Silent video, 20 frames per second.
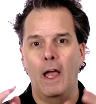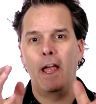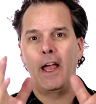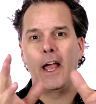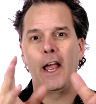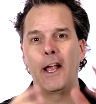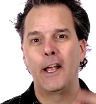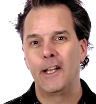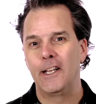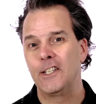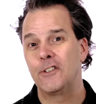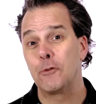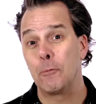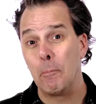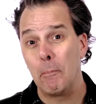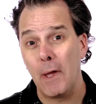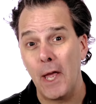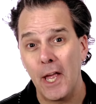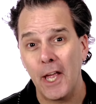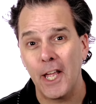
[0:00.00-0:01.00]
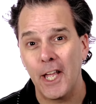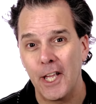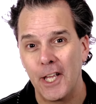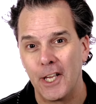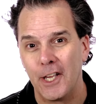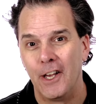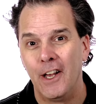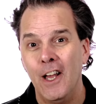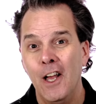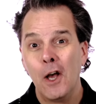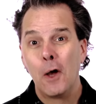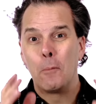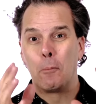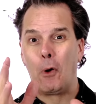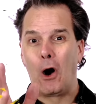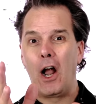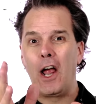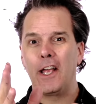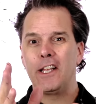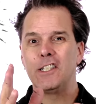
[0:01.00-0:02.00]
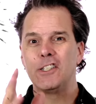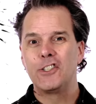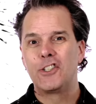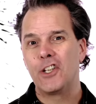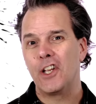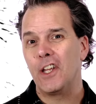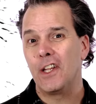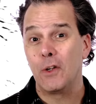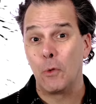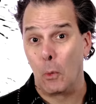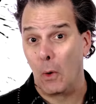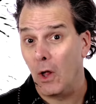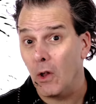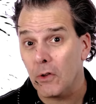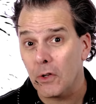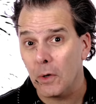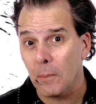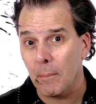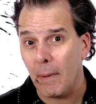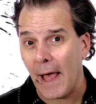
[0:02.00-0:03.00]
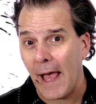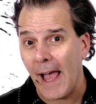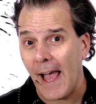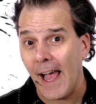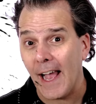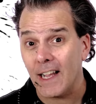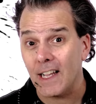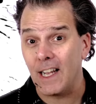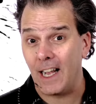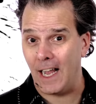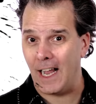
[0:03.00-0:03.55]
Hey, it's me, Brian G. Welcome back,